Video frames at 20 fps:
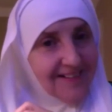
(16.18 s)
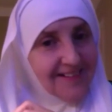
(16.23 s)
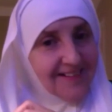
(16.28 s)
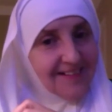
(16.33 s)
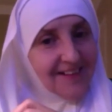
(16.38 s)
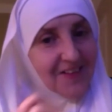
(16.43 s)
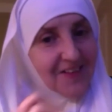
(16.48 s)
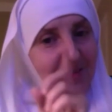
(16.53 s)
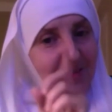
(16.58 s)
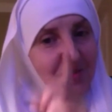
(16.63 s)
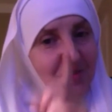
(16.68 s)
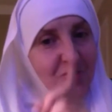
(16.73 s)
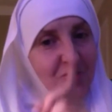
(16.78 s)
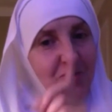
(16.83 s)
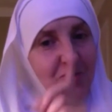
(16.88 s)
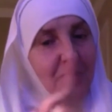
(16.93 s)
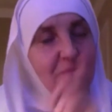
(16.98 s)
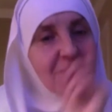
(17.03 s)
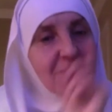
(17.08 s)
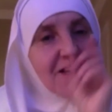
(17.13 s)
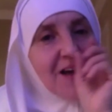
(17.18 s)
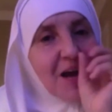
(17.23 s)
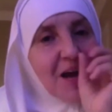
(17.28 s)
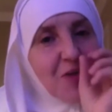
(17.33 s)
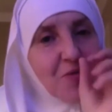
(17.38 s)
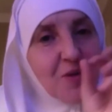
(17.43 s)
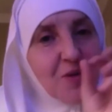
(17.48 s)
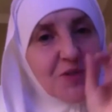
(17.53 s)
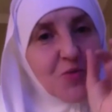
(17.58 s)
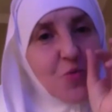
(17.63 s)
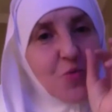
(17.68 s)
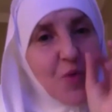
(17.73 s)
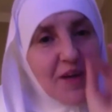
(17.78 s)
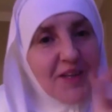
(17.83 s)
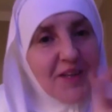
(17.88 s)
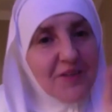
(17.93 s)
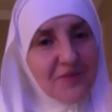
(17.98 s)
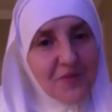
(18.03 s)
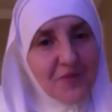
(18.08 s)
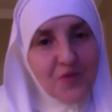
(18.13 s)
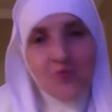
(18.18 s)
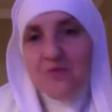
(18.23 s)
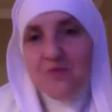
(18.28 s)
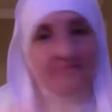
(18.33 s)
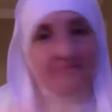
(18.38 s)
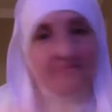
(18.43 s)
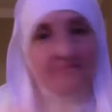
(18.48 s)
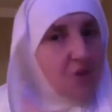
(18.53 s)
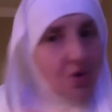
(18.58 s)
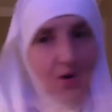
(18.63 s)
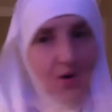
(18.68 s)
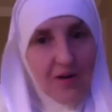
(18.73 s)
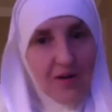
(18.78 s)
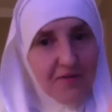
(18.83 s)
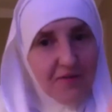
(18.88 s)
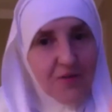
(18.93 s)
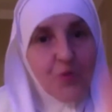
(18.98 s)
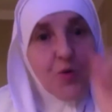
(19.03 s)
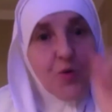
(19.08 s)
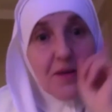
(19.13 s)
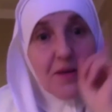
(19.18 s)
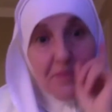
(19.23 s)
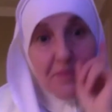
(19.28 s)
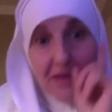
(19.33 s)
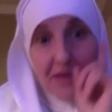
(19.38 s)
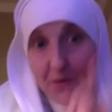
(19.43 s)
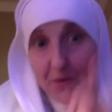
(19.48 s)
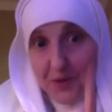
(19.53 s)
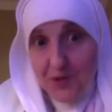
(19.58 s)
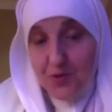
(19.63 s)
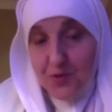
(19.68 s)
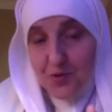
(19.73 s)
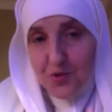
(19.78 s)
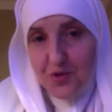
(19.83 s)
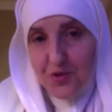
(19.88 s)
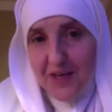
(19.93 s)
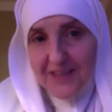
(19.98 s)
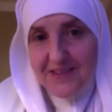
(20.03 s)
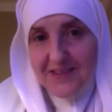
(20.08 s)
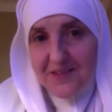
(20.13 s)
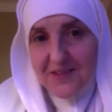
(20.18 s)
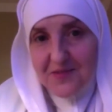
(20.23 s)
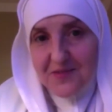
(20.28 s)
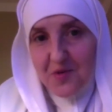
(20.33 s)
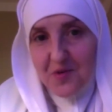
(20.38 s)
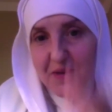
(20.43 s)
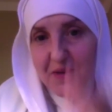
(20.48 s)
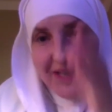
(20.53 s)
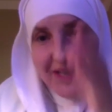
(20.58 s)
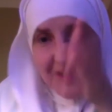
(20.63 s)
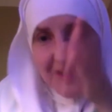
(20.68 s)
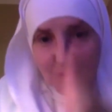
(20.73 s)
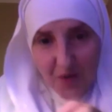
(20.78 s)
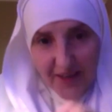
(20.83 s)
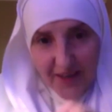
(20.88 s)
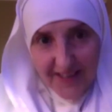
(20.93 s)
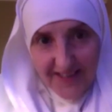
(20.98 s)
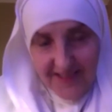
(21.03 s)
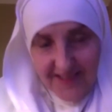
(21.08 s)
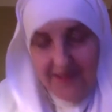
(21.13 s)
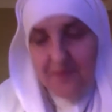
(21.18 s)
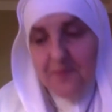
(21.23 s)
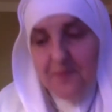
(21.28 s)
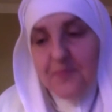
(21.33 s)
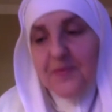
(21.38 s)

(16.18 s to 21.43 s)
And this is something I want one of you, all of you, but I want you to write it for me right now.